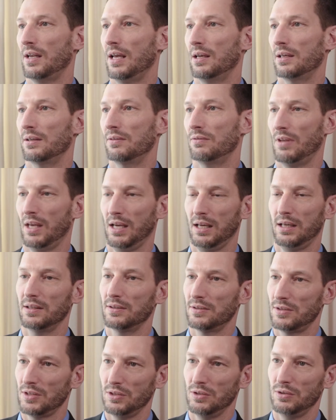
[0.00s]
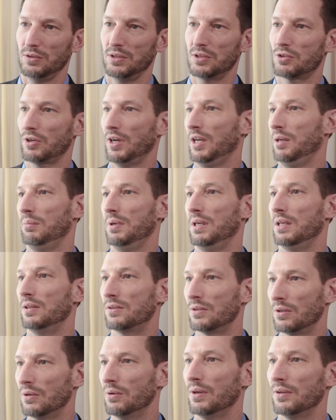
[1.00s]
and they continue to train me
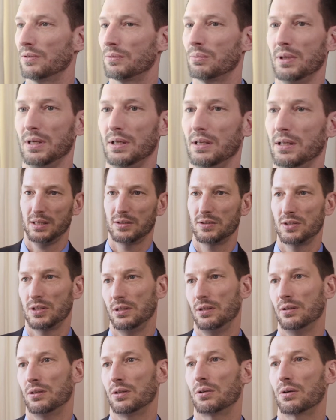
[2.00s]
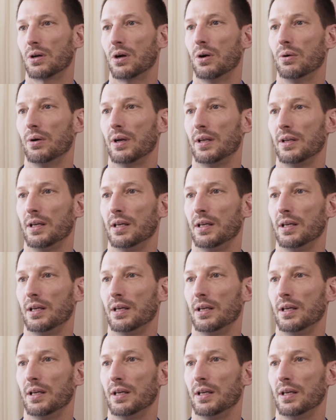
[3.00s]
too as we continue to grow uh,